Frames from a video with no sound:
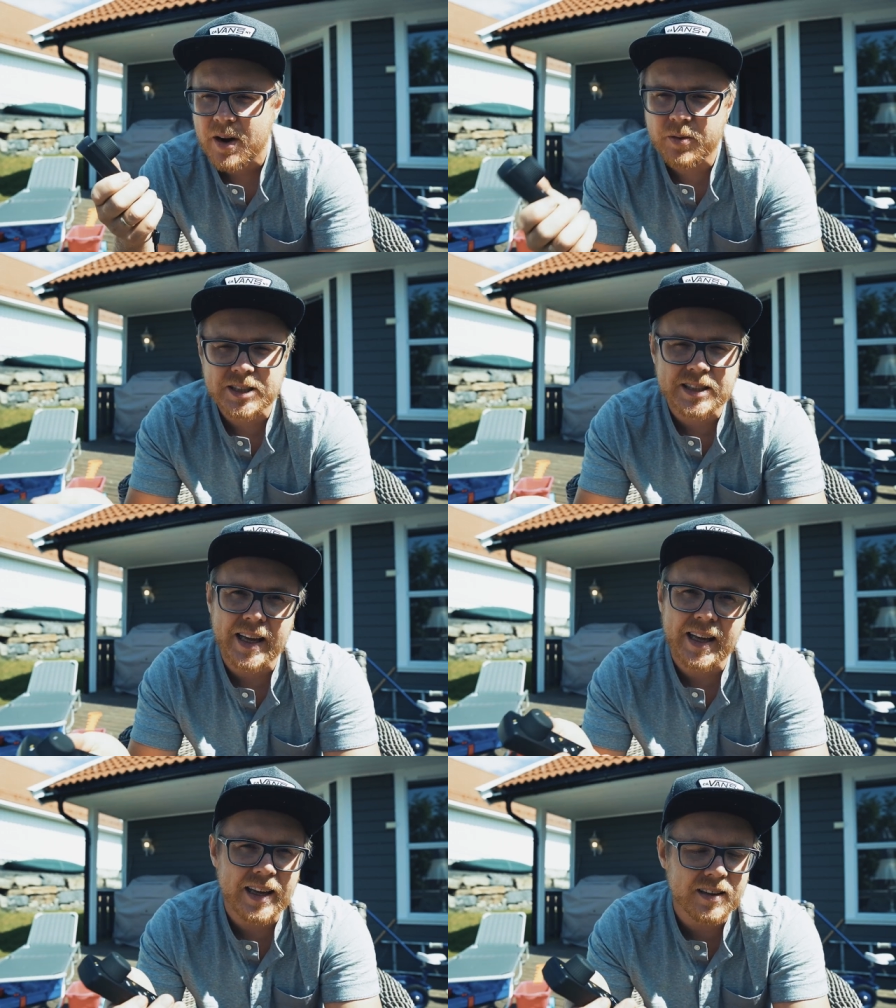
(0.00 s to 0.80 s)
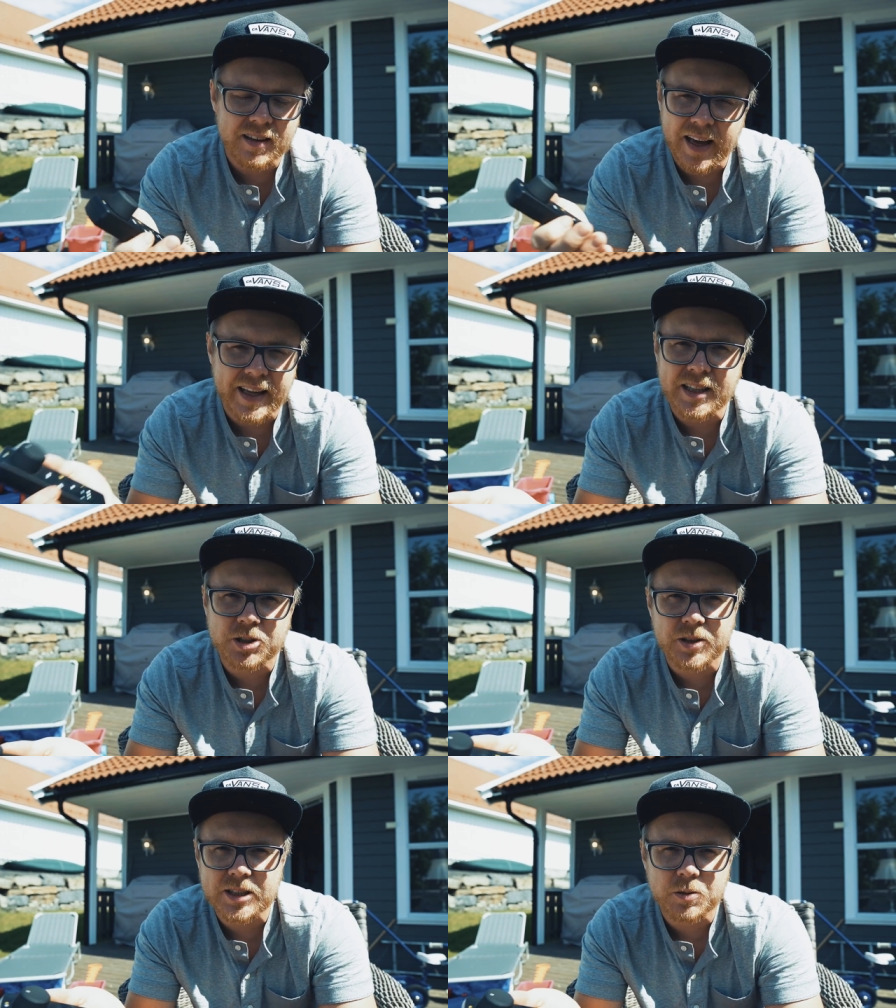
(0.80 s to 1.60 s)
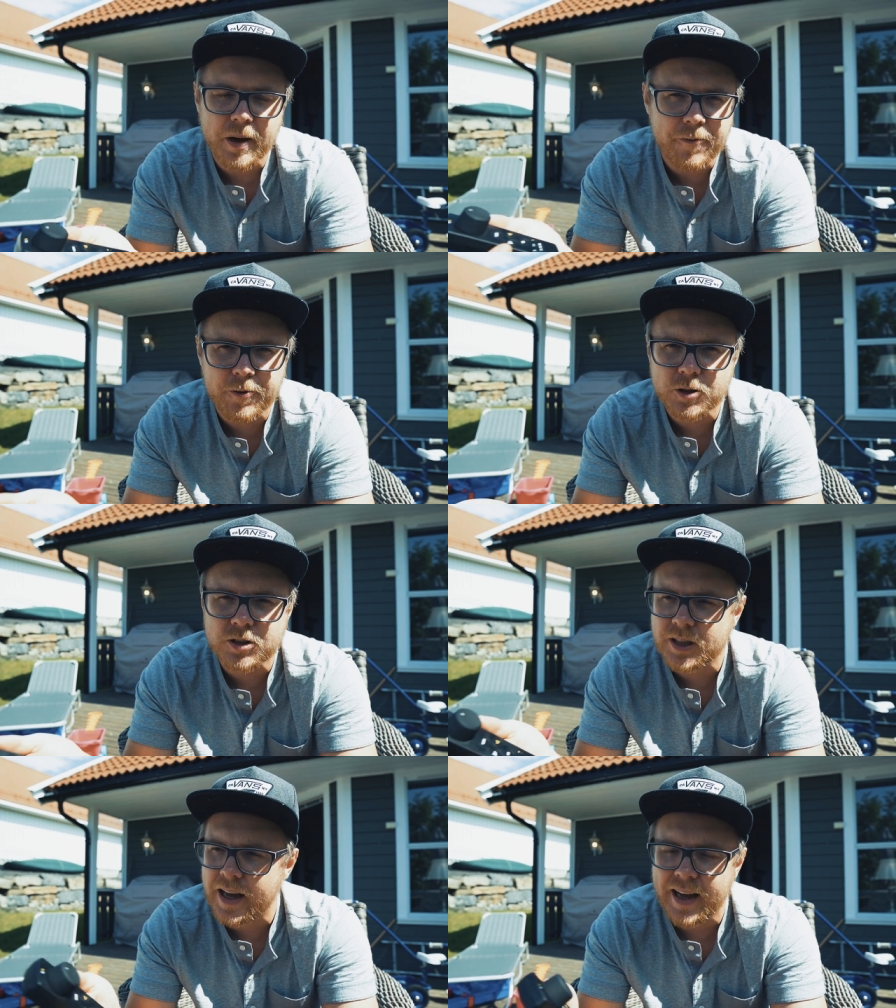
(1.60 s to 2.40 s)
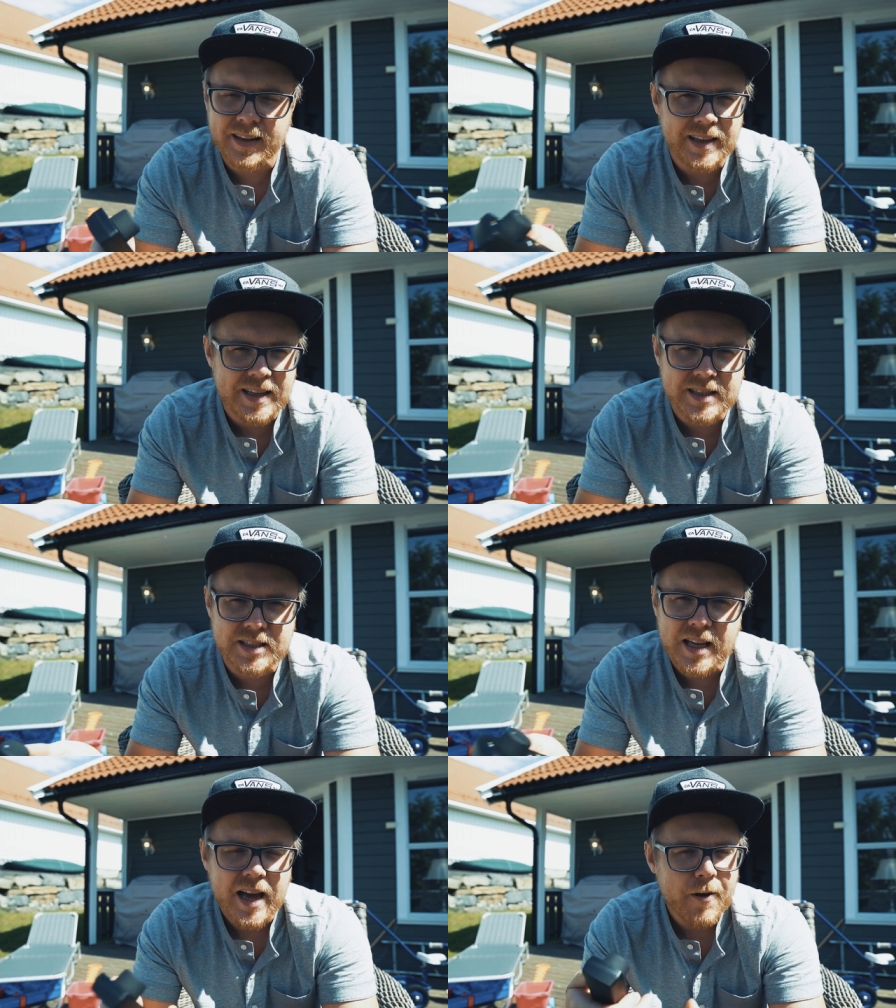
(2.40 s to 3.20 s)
risking like injury to my foot, uh, knees,